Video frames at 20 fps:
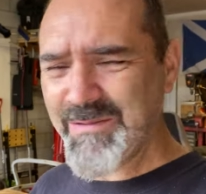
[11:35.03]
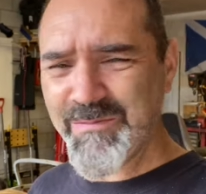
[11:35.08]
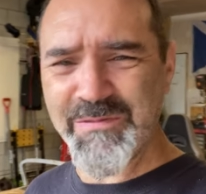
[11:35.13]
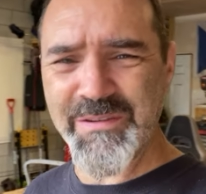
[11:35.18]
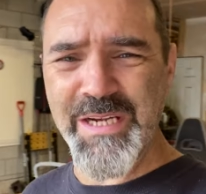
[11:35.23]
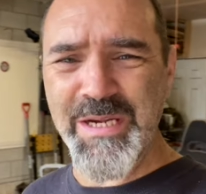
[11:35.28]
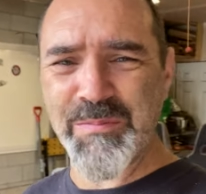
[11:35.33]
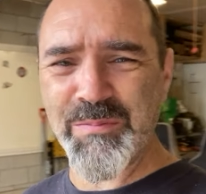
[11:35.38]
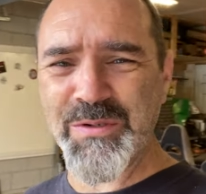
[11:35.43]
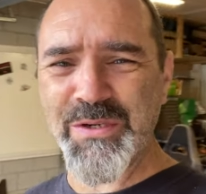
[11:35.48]

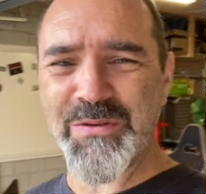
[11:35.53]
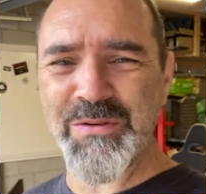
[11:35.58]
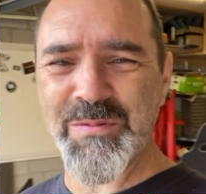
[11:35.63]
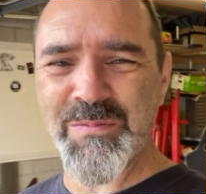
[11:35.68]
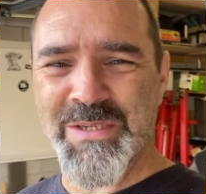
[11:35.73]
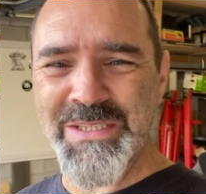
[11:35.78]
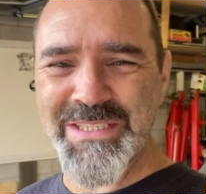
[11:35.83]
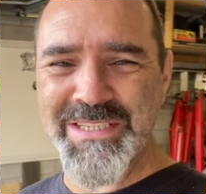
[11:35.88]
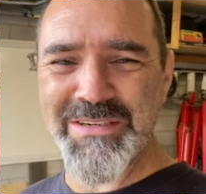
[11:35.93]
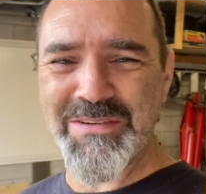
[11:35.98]
Very proud of
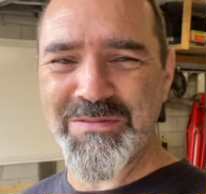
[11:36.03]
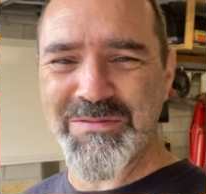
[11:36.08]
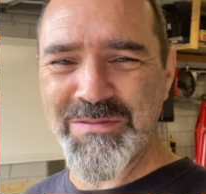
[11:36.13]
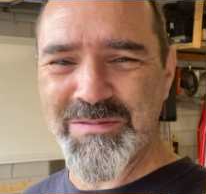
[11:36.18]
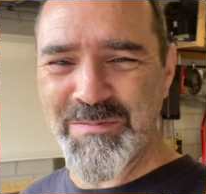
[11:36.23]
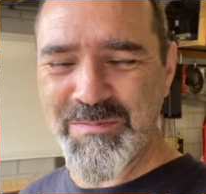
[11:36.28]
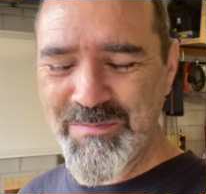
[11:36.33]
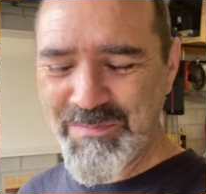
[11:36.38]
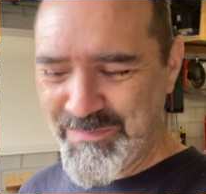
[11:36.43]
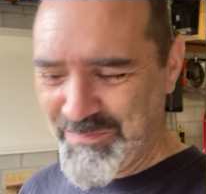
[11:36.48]
myself,
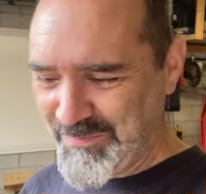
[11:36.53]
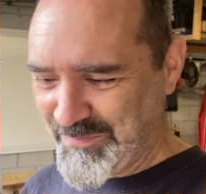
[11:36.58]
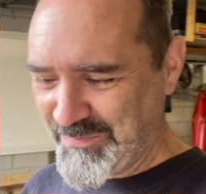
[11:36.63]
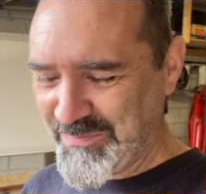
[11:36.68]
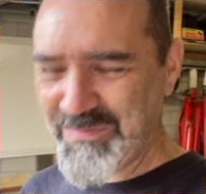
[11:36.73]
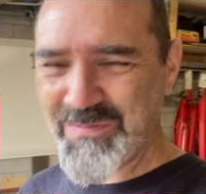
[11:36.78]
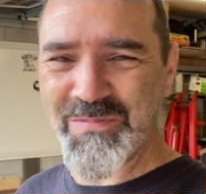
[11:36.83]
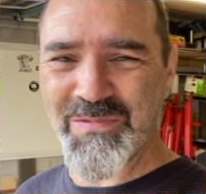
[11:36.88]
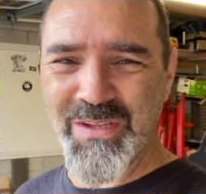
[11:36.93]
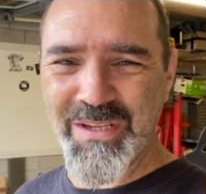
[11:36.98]

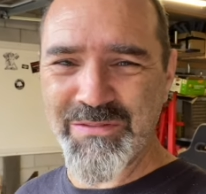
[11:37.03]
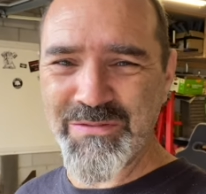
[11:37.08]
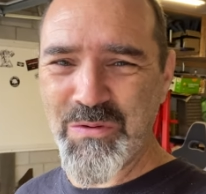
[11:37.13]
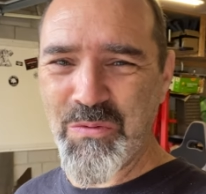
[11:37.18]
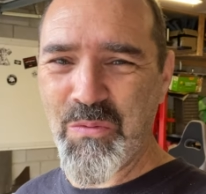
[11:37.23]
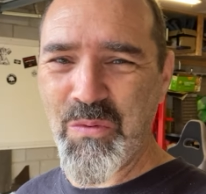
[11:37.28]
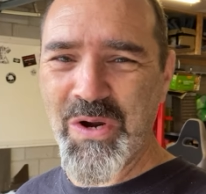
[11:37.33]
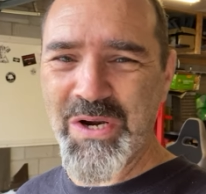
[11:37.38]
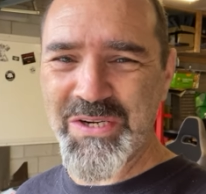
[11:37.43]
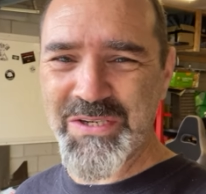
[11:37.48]
if it
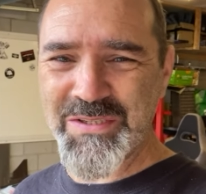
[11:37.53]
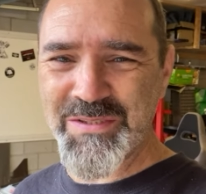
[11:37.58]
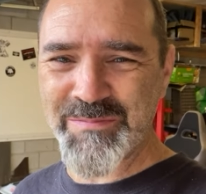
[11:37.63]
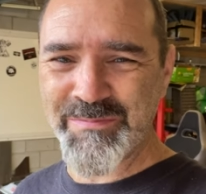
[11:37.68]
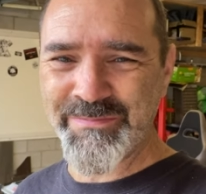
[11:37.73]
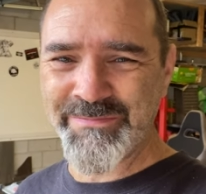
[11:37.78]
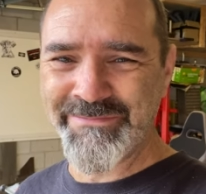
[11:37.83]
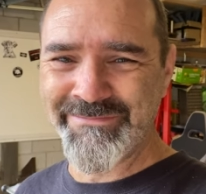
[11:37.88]
works.